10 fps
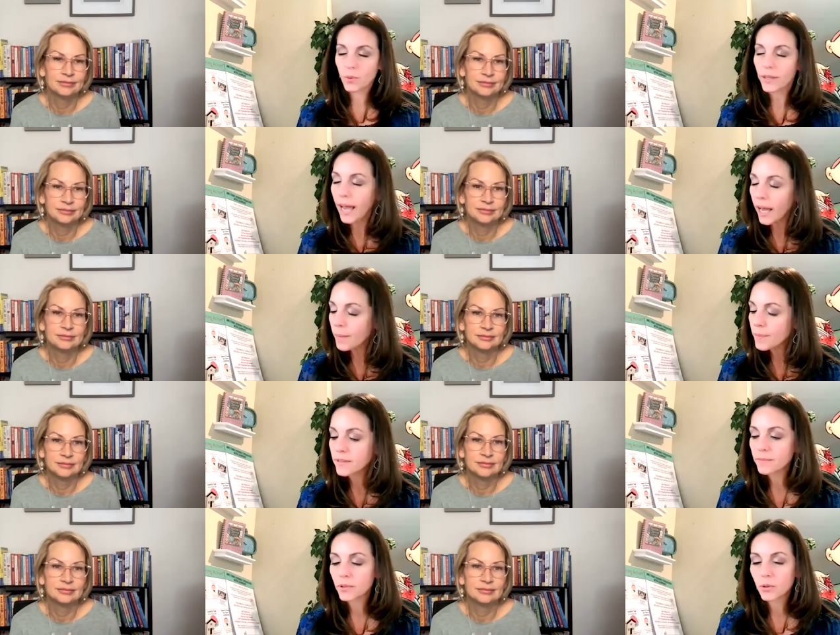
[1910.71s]
Speaker 1: So it
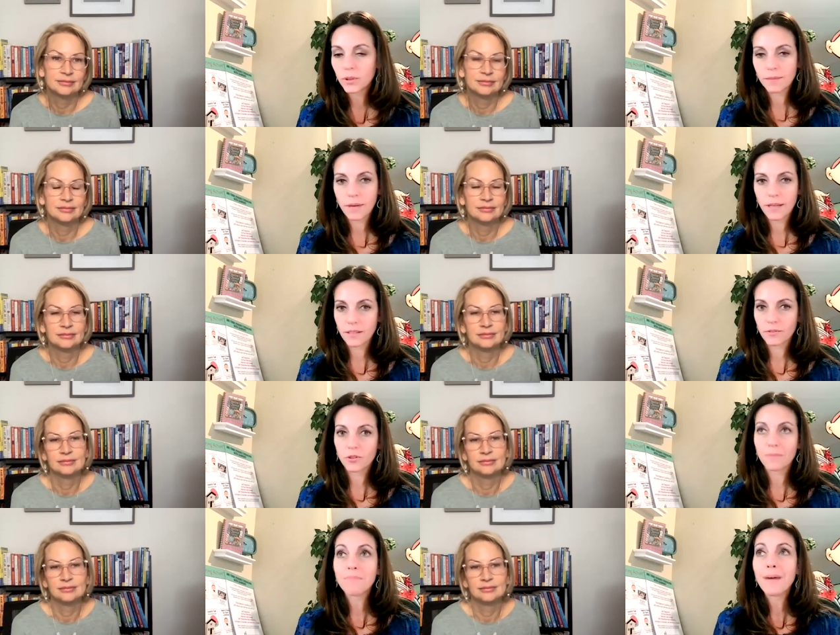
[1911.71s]
absolutely makes a
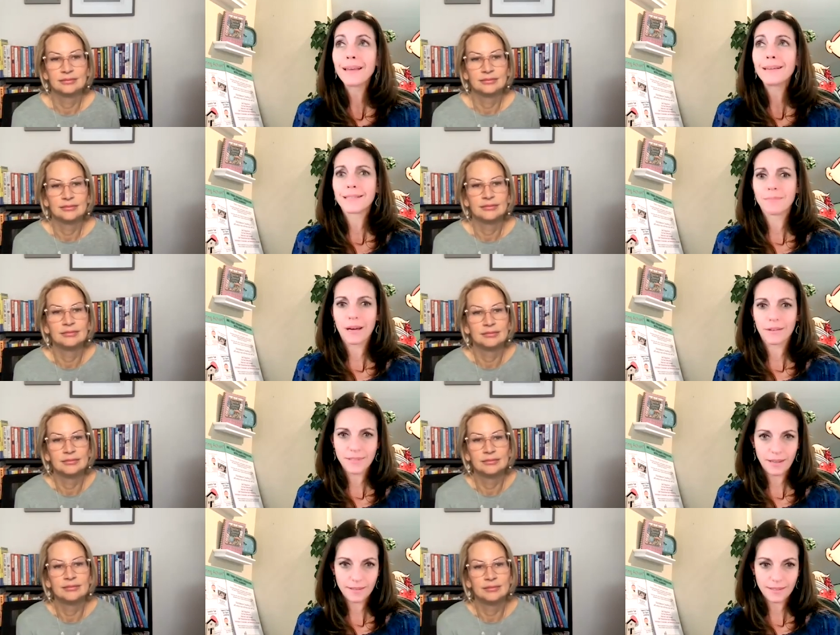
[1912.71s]
tremendous amount of
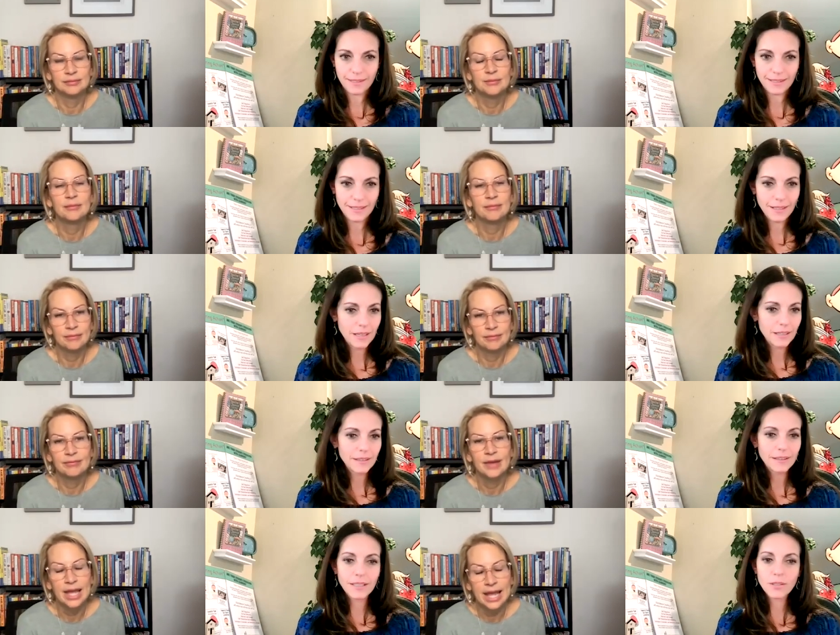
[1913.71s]
sense.
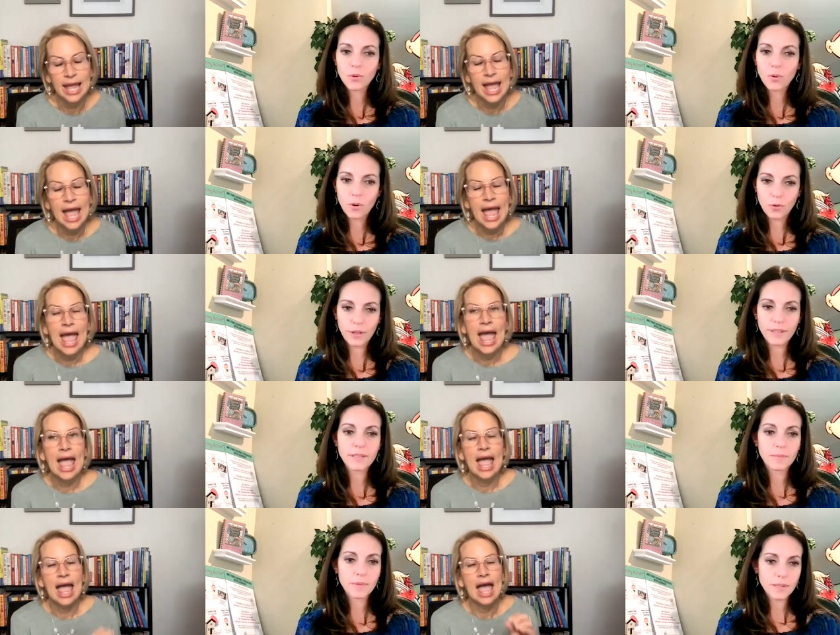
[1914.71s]
These are all great
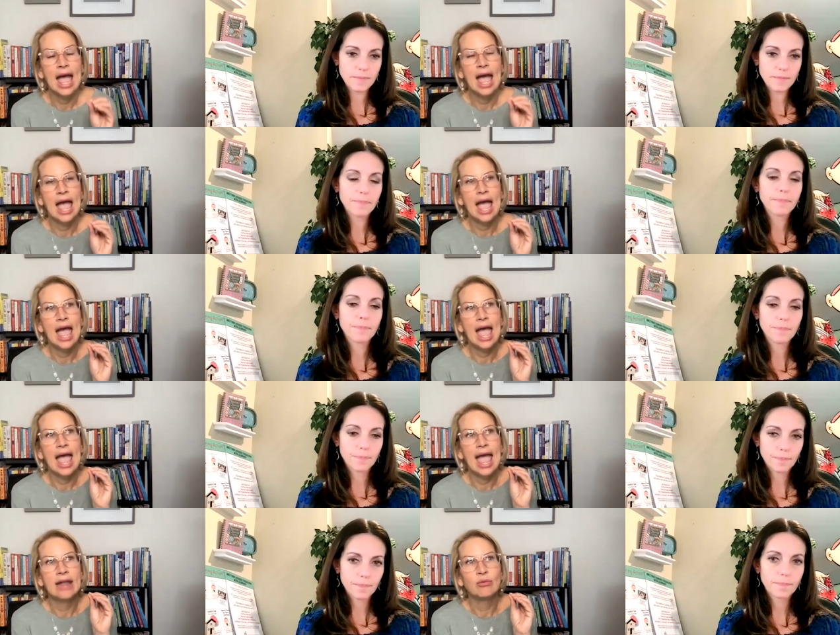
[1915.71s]
tips.
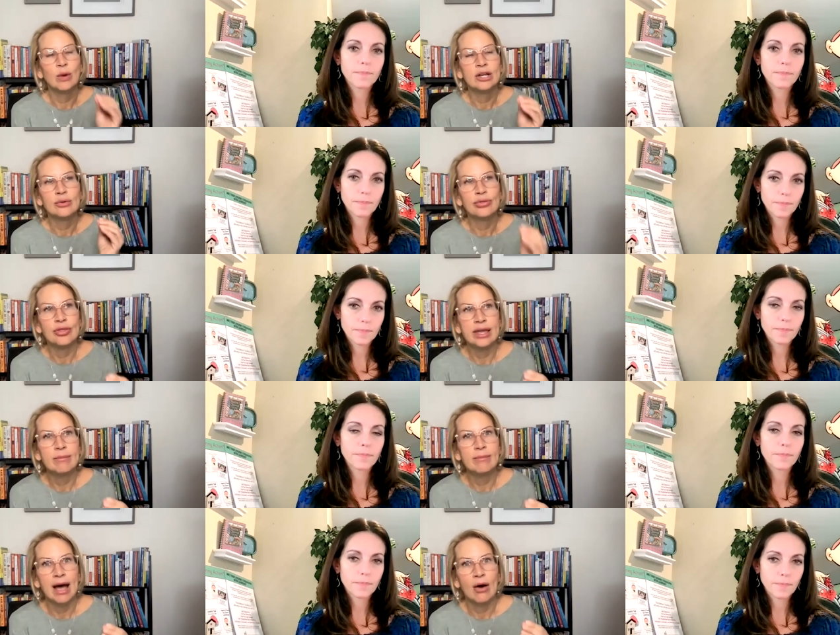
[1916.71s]
Speaker 2: And when you think
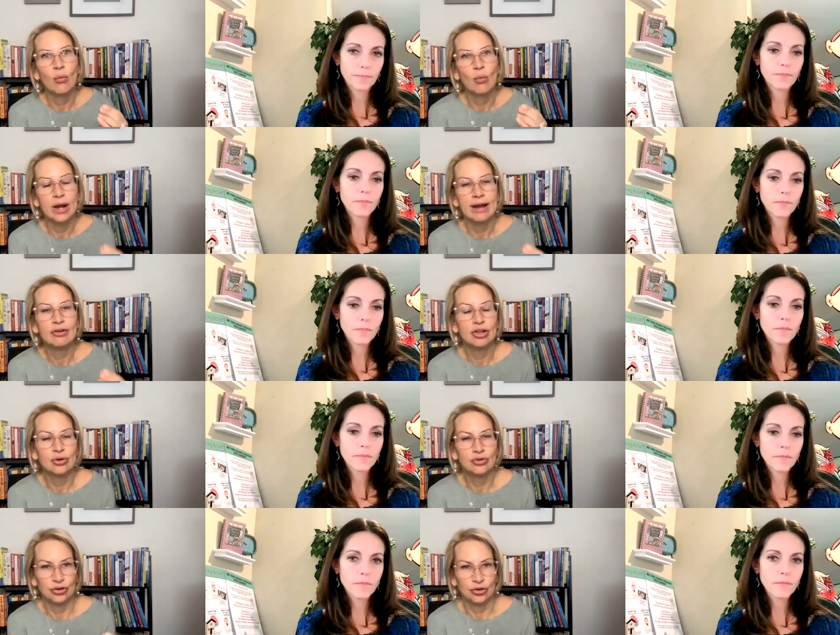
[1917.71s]
about whatever
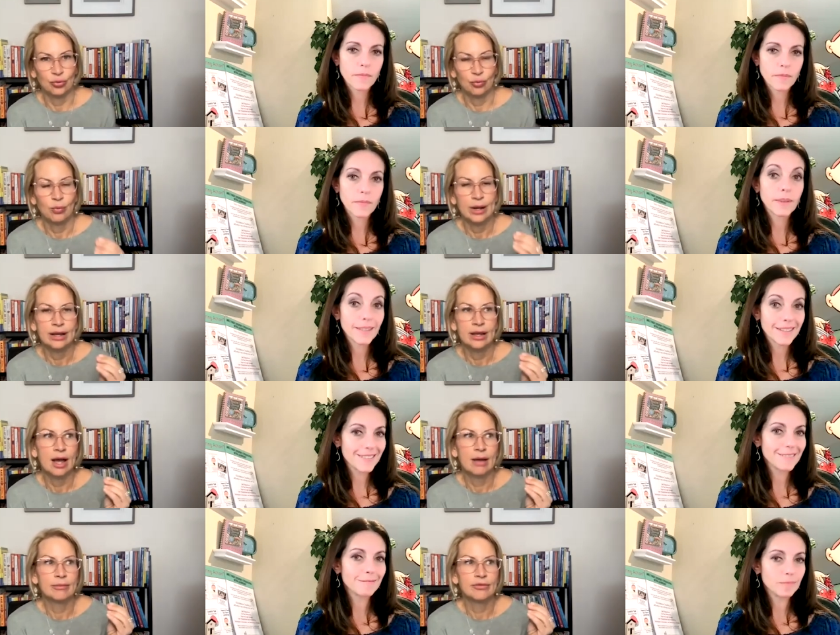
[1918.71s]
you do when it
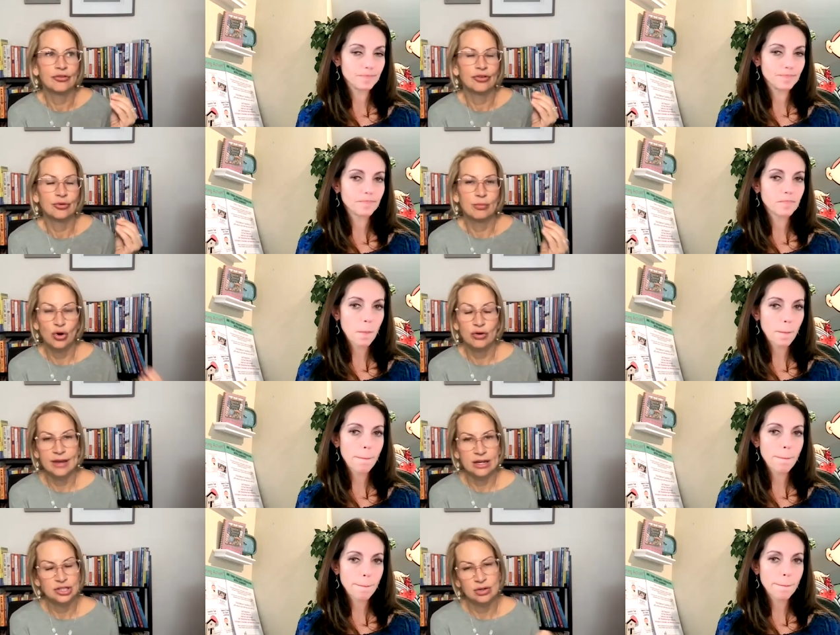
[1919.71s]
comes to
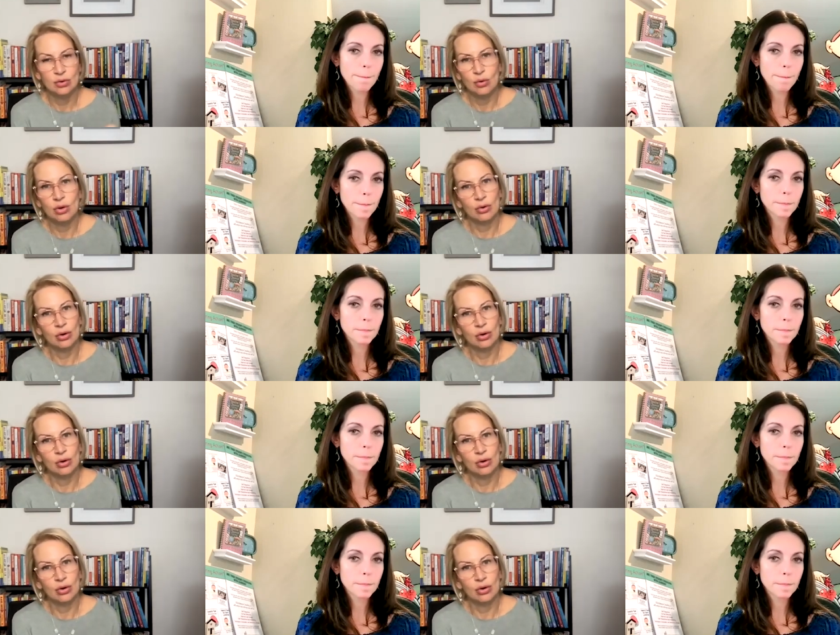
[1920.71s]
motivation or